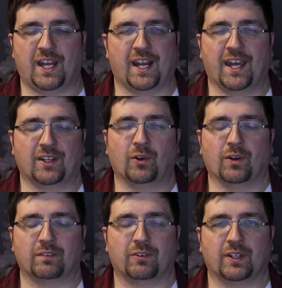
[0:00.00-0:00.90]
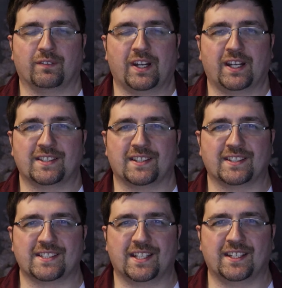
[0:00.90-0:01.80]
kind of had going for them, I guess you
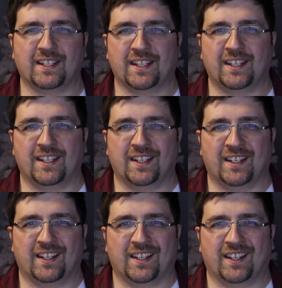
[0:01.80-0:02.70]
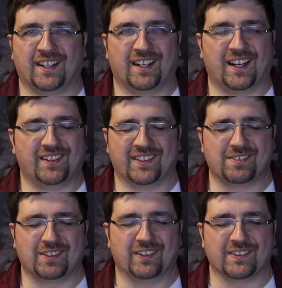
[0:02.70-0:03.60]
could say. I know
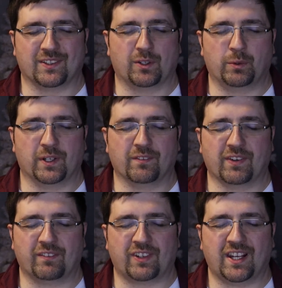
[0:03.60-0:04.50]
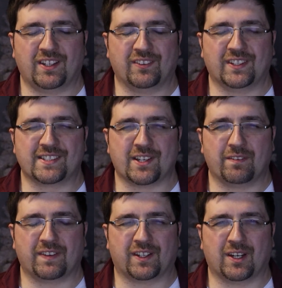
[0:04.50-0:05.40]
this video is a little weird, but I'm kind of doing this
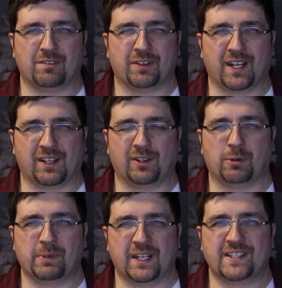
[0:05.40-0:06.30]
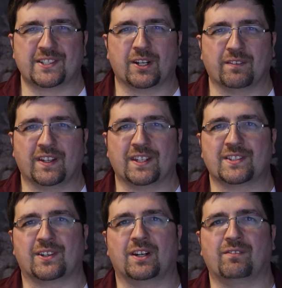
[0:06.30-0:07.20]
off the cuff. I got a little mini script on
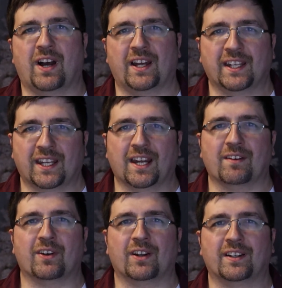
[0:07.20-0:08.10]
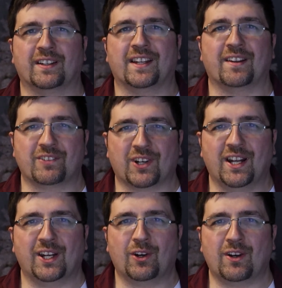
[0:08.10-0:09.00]
the screen behind the camera, and I'm
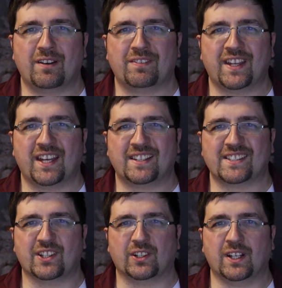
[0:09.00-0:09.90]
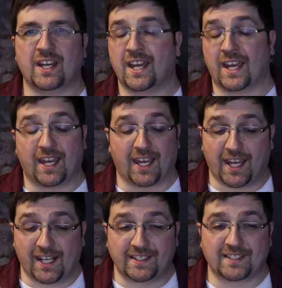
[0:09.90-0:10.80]
trying to go off that. So
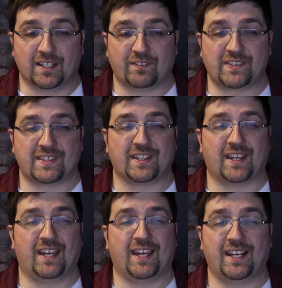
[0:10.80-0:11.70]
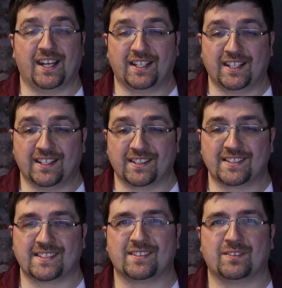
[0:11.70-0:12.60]
any tips, any
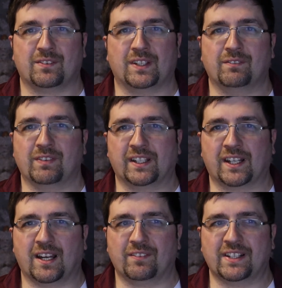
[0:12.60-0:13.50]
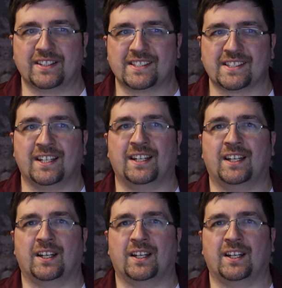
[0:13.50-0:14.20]
ideas, leave them in the comments,